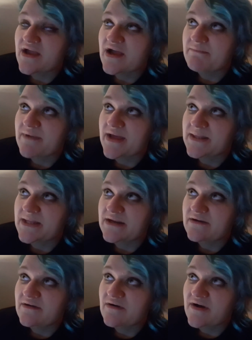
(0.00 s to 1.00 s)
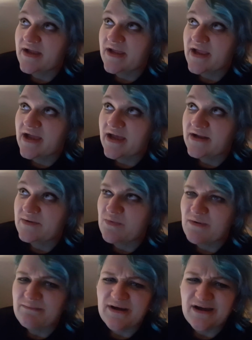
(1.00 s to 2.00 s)
and then I had
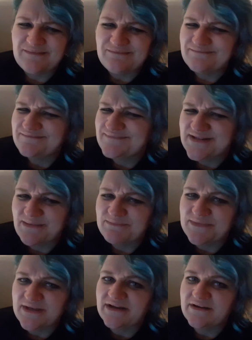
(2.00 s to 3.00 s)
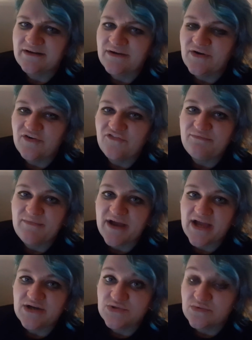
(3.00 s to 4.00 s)
£1 something off
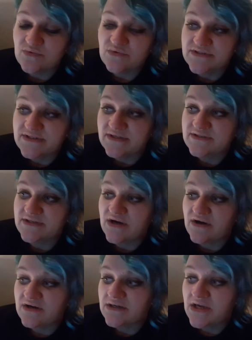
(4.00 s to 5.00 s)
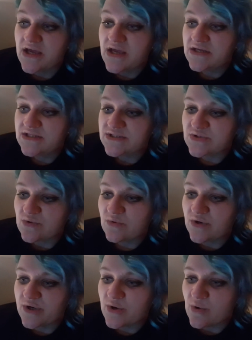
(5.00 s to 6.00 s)
my actual Waterstones card. So
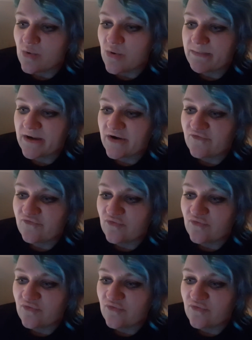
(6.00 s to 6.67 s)
all in all, about